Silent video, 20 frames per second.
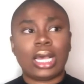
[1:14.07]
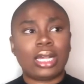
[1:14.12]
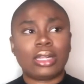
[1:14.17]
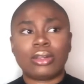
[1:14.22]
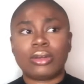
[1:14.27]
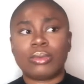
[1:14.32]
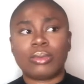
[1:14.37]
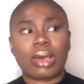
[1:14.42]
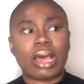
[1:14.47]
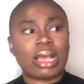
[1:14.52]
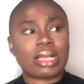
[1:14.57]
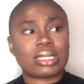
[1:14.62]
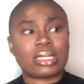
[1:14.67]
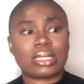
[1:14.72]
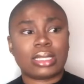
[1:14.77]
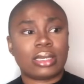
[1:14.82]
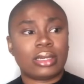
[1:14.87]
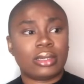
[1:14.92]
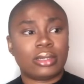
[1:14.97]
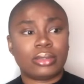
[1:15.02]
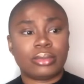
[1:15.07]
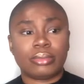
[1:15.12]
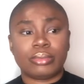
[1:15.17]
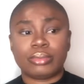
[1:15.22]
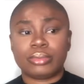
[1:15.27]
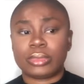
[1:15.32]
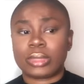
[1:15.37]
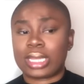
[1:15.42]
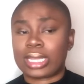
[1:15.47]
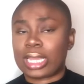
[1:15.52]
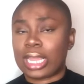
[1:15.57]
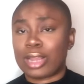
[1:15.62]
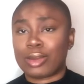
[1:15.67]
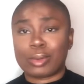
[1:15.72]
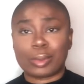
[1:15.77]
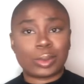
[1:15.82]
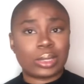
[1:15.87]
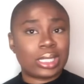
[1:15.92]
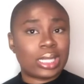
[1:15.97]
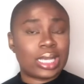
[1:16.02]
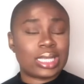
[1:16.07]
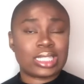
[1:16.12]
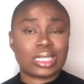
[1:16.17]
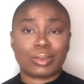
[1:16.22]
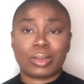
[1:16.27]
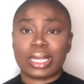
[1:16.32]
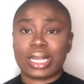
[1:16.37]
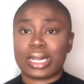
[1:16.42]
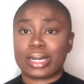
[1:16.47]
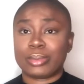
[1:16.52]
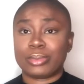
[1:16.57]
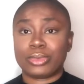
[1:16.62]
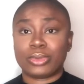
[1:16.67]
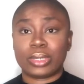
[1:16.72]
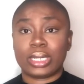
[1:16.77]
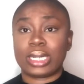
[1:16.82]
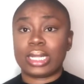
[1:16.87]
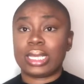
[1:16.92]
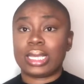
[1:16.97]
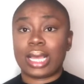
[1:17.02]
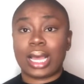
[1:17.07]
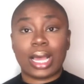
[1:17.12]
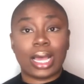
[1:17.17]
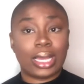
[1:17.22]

I don't wax them. I can't remember the last time I got them threaded.